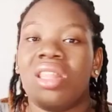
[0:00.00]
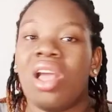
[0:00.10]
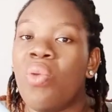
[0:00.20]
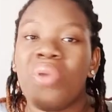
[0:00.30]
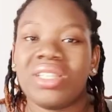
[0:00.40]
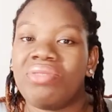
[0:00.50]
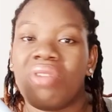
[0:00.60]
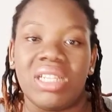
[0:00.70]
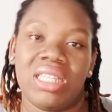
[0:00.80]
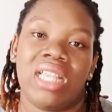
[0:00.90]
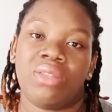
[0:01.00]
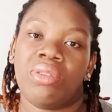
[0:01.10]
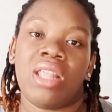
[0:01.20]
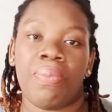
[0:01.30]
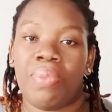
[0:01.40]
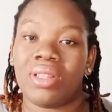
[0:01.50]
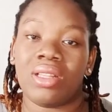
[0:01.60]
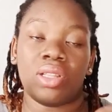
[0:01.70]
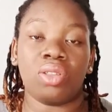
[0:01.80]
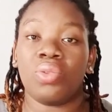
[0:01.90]
they're always restless when they are
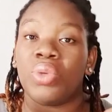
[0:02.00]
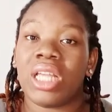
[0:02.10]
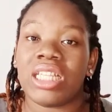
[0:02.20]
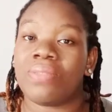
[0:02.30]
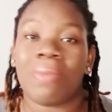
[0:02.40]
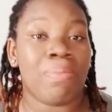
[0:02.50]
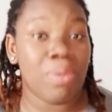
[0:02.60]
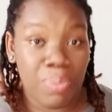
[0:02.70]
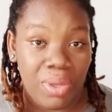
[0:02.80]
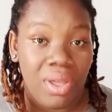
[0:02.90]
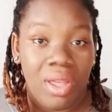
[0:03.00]
bathing. I don't know whether it's my baby.